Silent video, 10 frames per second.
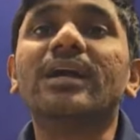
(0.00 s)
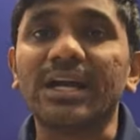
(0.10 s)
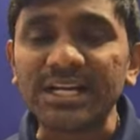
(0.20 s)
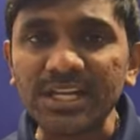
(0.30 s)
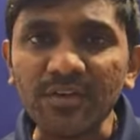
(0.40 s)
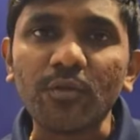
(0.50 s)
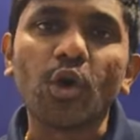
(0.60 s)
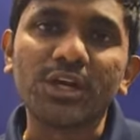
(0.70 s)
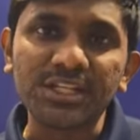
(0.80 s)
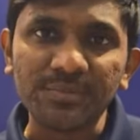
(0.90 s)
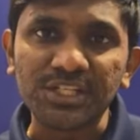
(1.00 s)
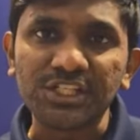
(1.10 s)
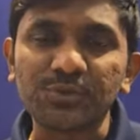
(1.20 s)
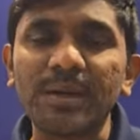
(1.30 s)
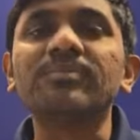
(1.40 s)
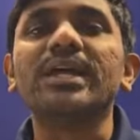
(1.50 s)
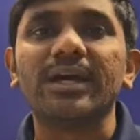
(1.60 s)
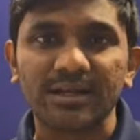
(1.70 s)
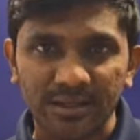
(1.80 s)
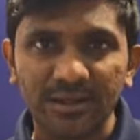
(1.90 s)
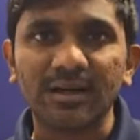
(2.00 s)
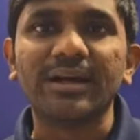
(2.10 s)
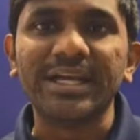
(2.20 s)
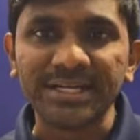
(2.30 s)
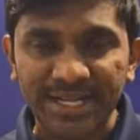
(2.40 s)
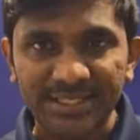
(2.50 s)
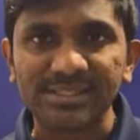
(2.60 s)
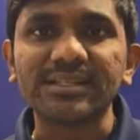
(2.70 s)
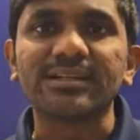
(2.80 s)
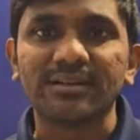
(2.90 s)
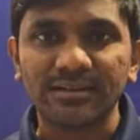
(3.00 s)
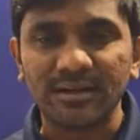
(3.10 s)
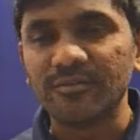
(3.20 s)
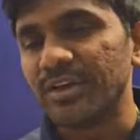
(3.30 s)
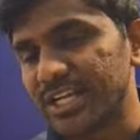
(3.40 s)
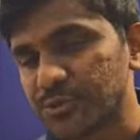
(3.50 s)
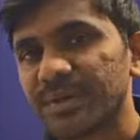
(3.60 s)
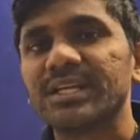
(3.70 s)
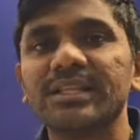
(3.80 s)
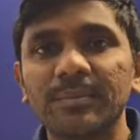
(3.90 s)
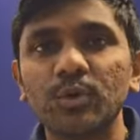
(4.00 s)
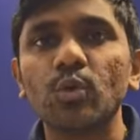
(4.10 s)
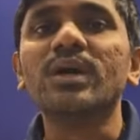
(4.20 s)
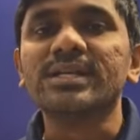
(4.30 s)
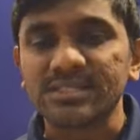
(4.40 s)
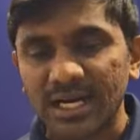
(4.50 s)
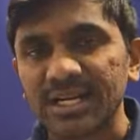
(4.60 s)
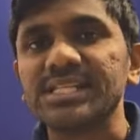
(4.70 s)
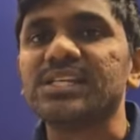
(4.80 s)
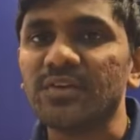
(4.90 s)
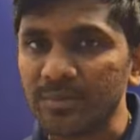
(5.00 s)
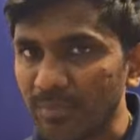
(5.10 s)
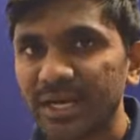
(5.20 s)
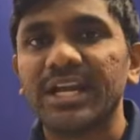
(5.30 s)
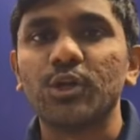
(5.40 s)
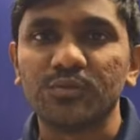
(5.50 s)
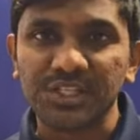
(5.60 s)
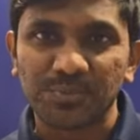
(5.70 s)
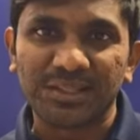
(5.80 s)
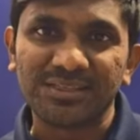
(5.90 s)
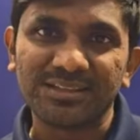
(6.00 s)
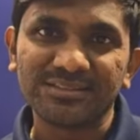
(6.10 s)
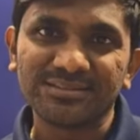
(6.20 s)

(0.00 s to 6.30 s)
Currently we've ordered the machines, ma'am. They are in transit. We are expecting them to start receiving by end of this month.